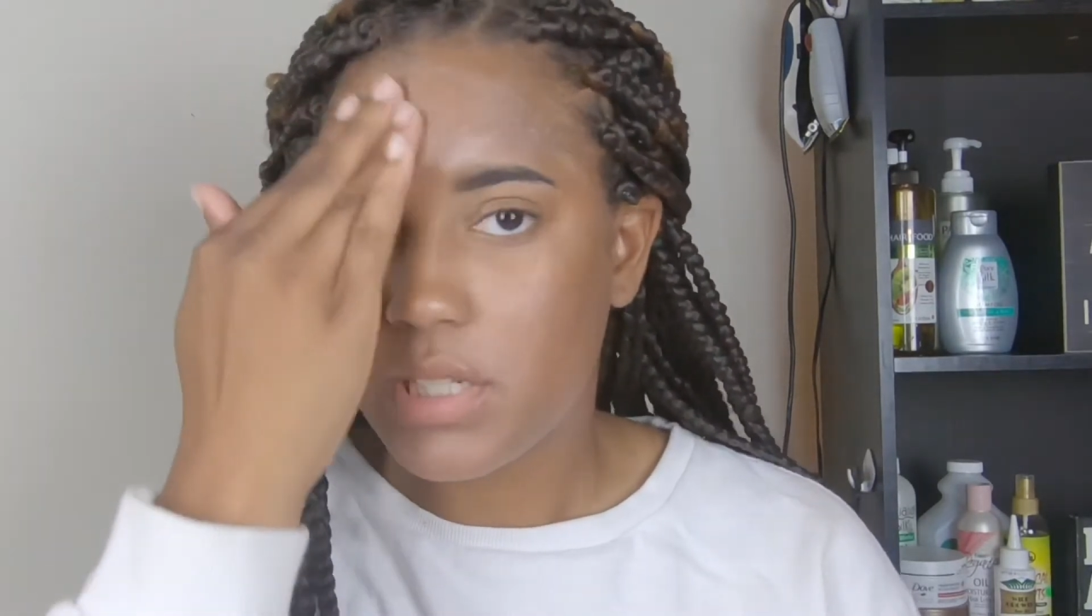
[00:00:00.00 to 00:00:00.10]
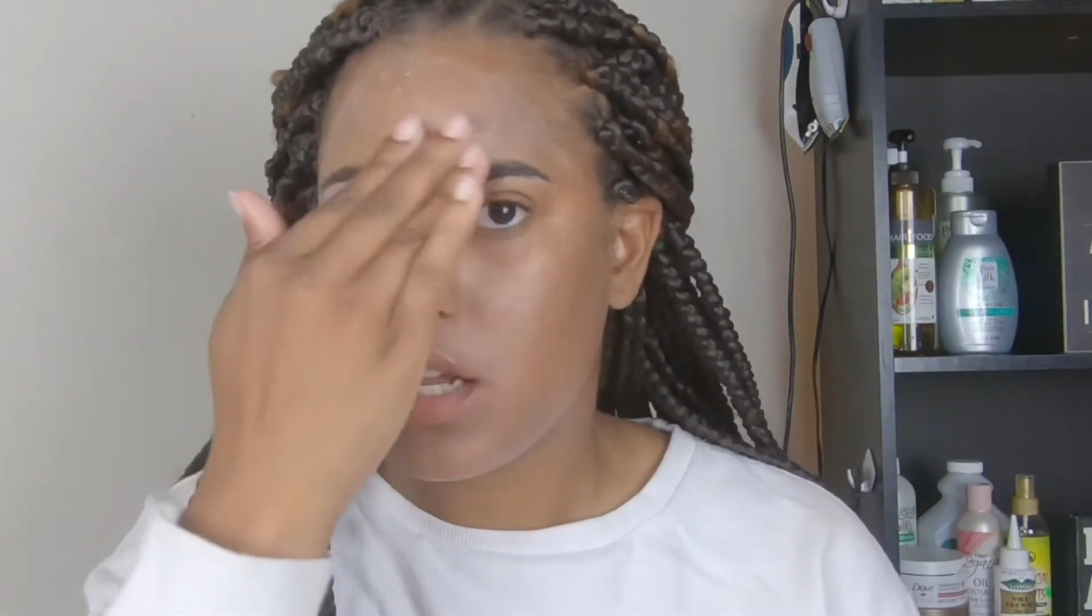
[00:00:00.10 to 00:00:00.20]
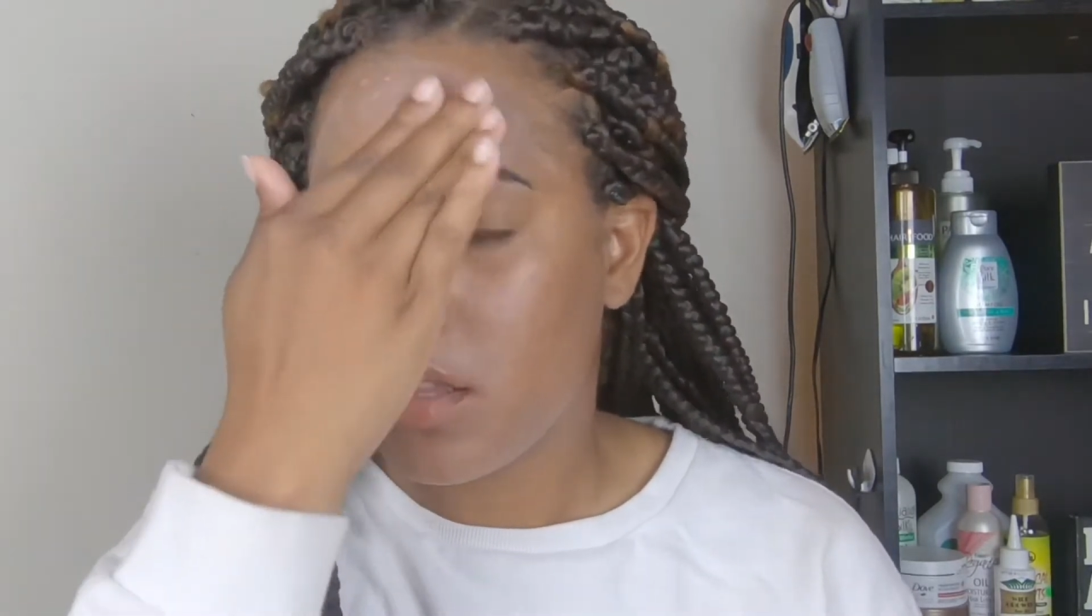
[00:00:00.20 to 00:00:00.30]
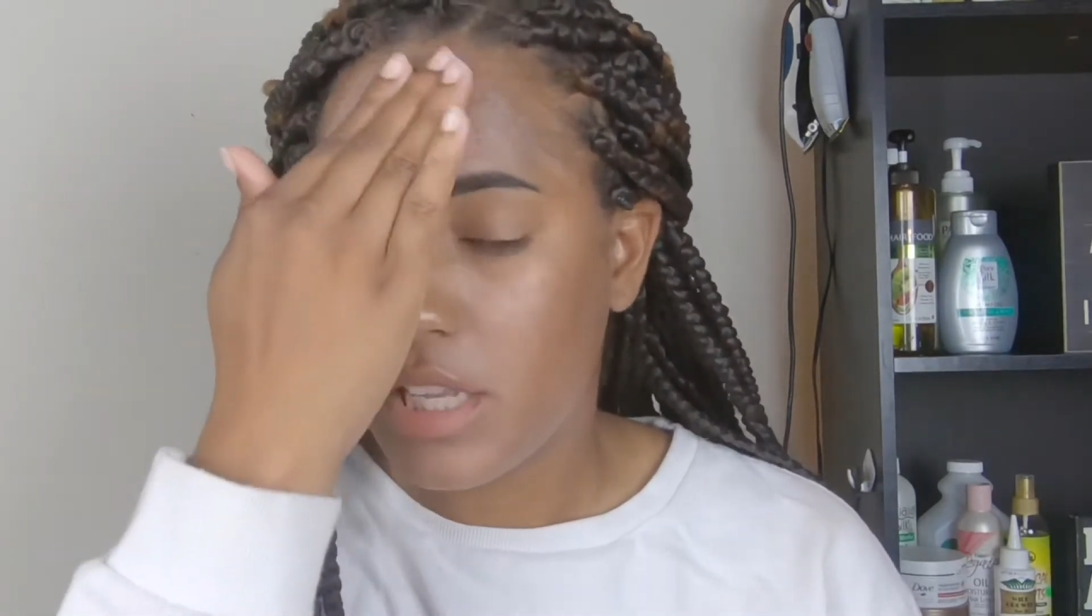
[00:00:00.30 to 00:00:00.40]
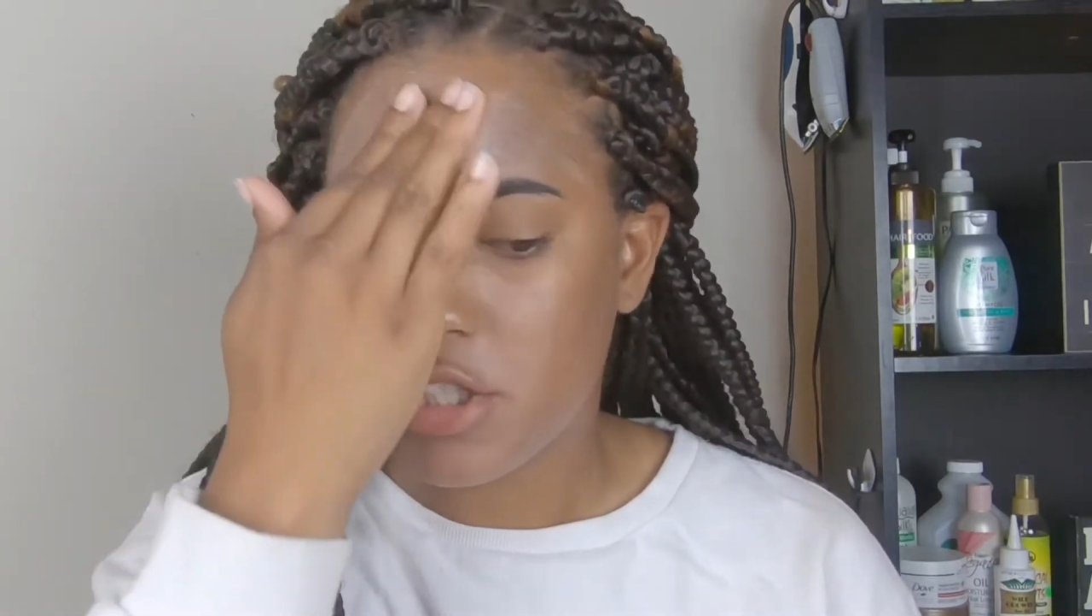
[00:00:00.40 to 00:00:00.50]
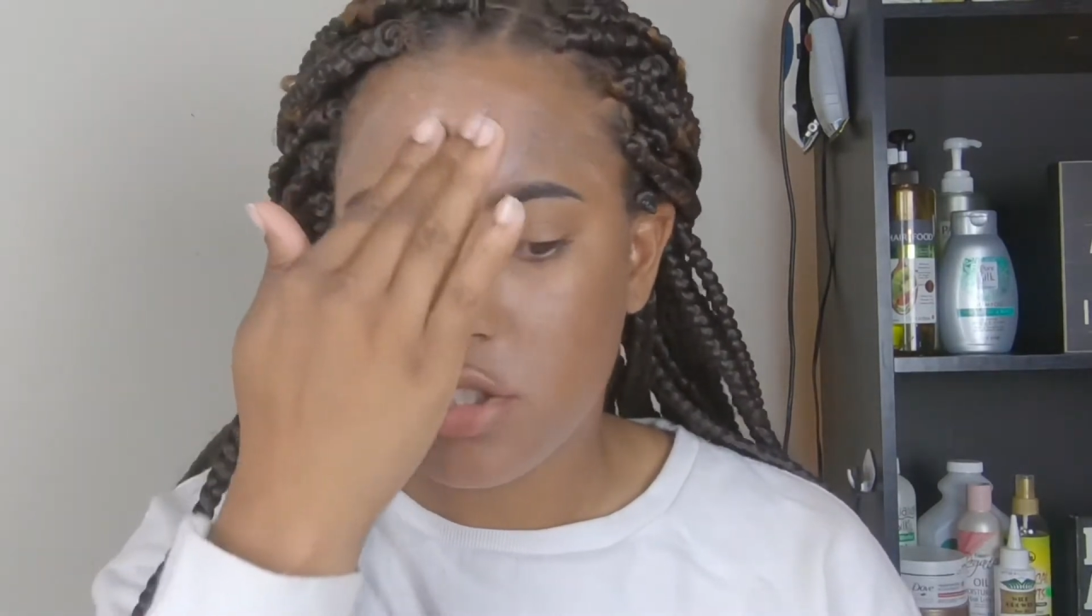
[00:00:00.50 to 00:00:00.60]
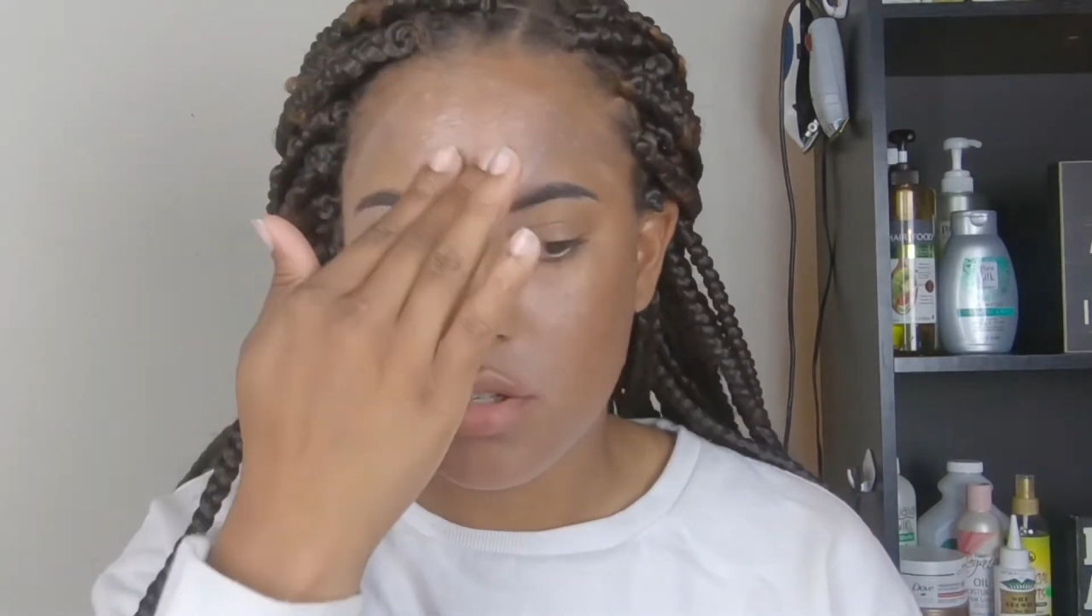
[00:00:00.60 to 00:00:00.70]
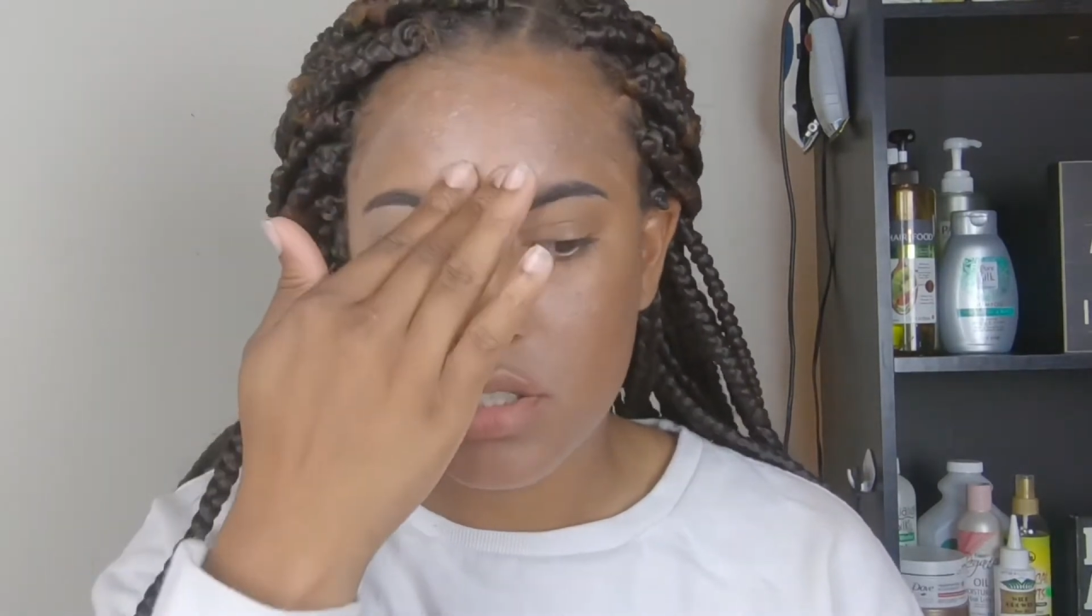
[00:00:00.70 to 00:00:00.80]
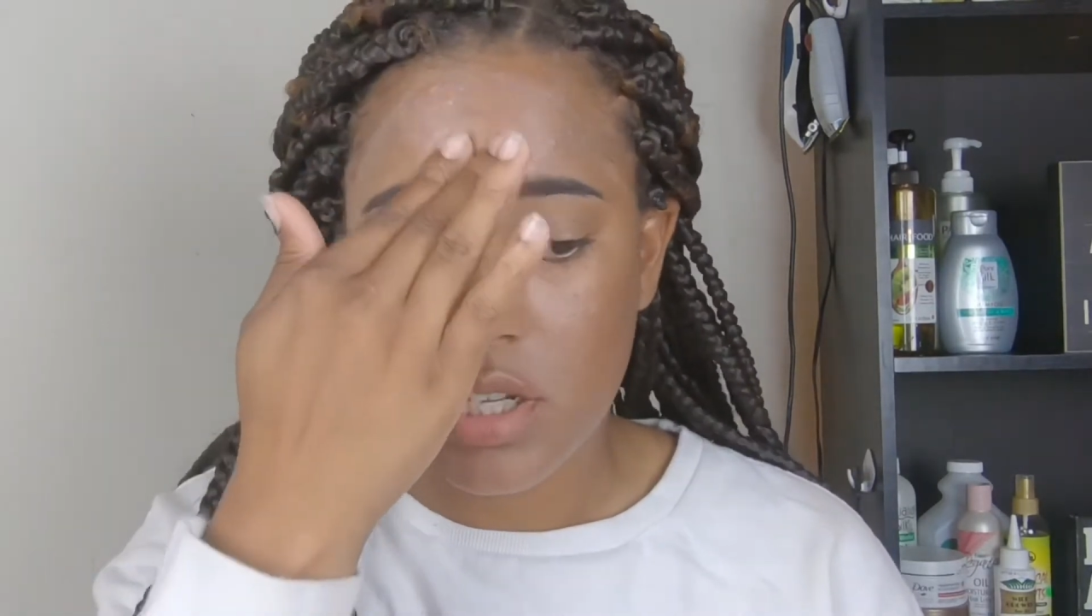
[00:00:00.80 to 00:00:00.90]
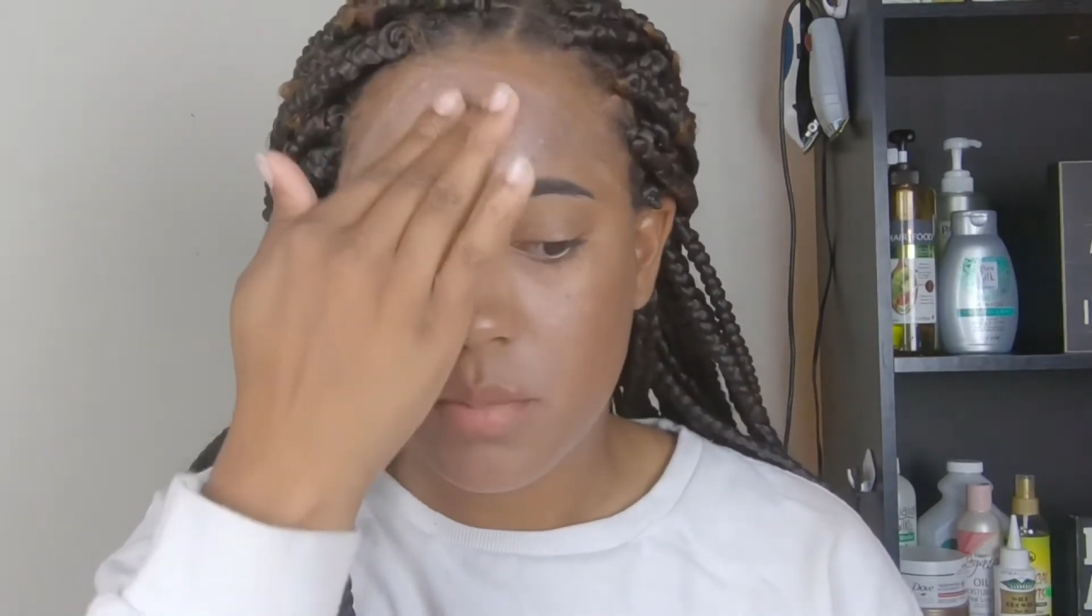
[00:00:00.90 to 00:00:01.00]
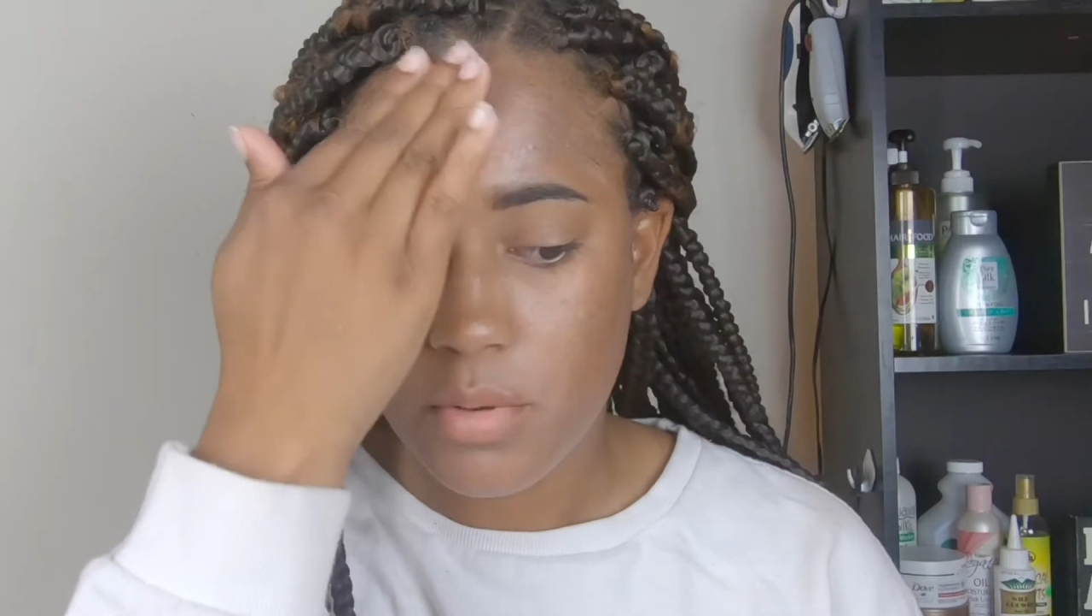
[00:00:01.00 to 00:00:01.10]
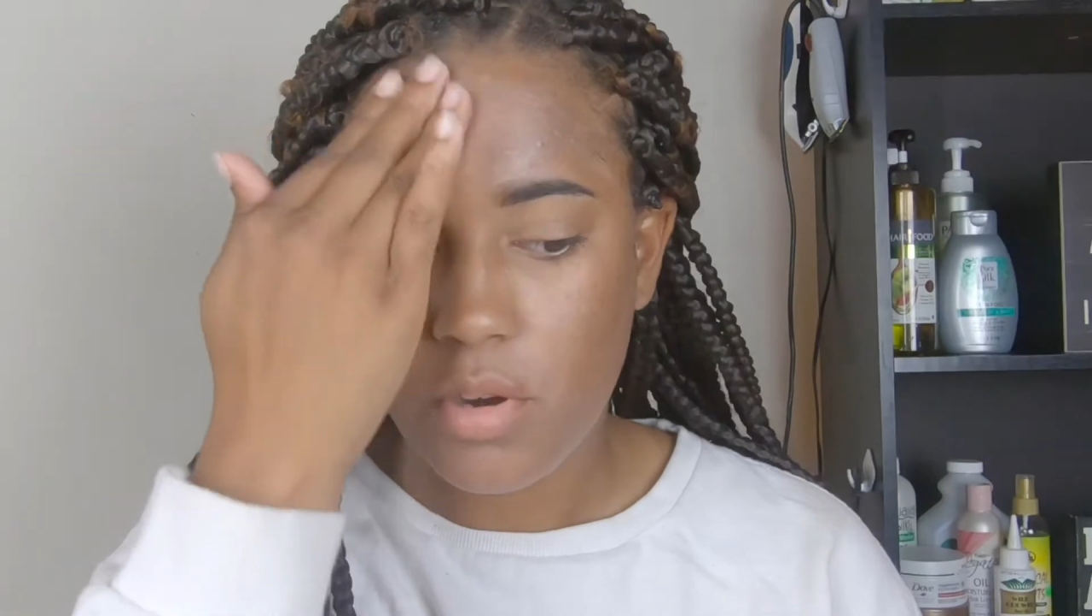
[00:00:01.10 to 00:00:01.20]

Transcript: color that shows up